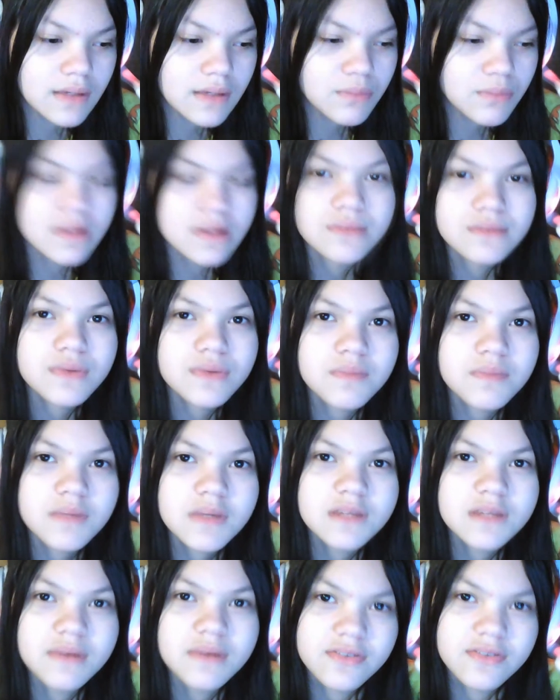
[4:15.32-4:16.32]
They went with
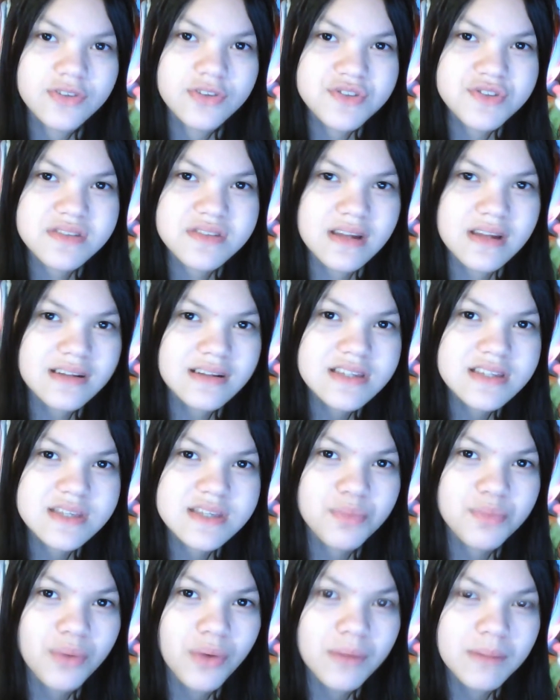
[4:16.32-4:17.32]
me to my first
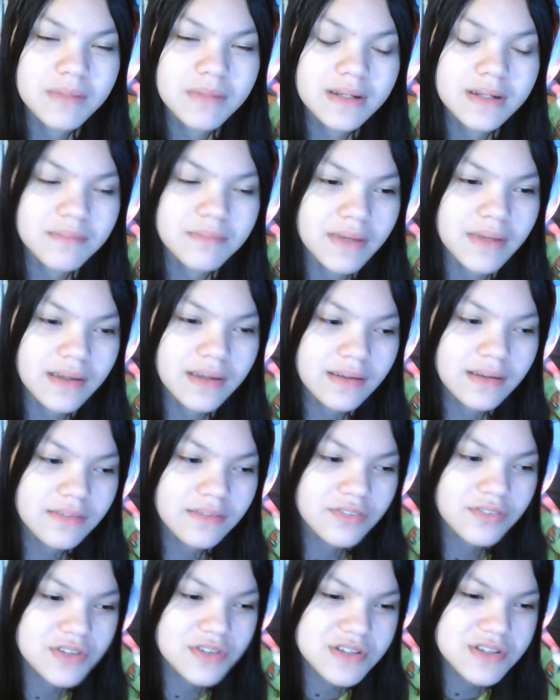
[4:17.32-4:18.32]
dentist appointment, my
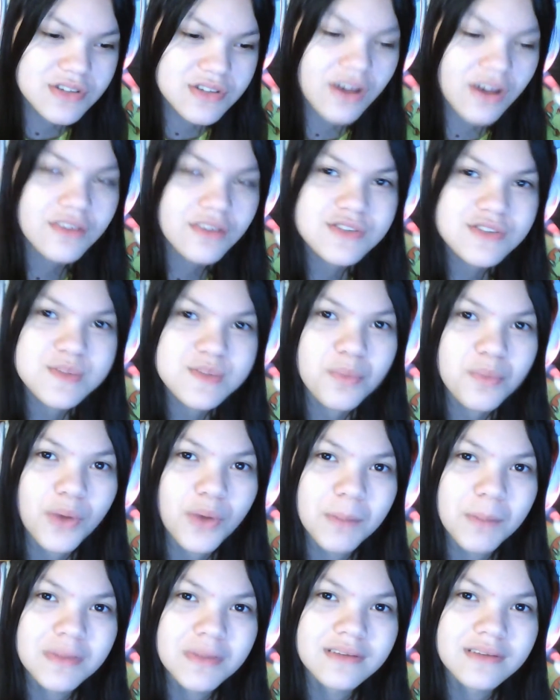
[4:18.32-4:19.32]
first doctor's
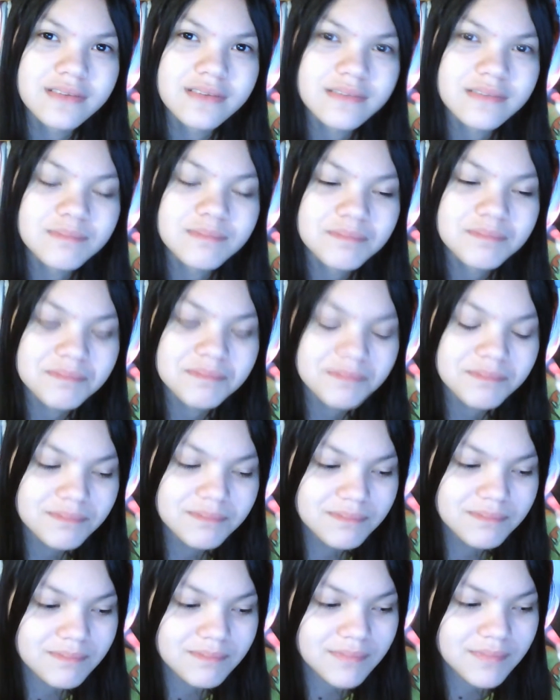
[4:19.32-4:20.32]
appointment.
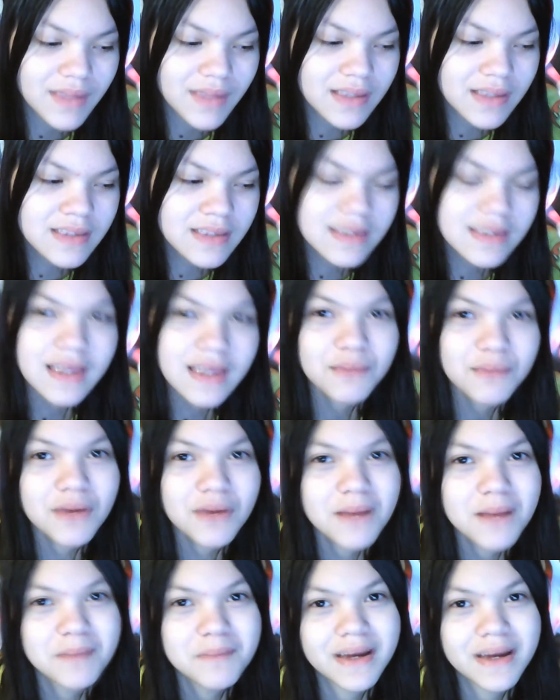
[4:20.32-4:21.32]
They
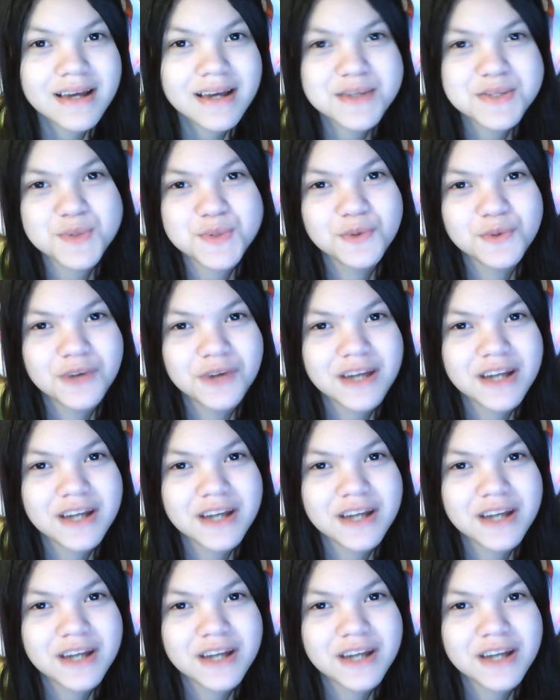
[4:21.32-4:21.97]
were at my high school